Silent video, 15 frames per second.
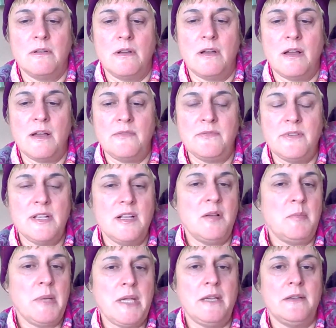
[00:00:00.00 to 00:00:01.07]
I feel
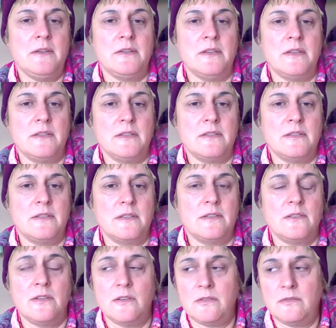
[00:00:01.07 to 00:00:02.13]
abandoned.
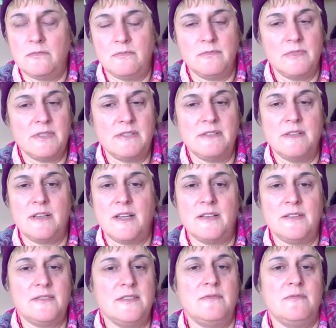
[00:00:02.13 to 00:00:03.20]
No, I
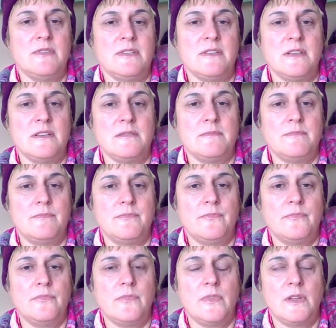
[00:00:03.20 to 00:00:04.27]
sit with it.
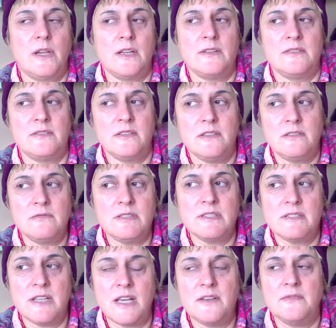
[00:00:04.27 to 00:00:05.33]
I sit
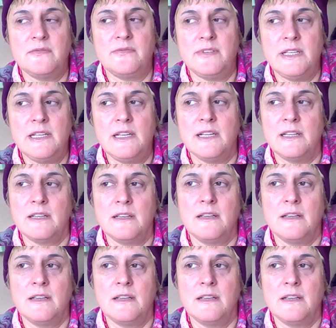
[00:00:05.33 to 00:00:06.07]
with that feeling.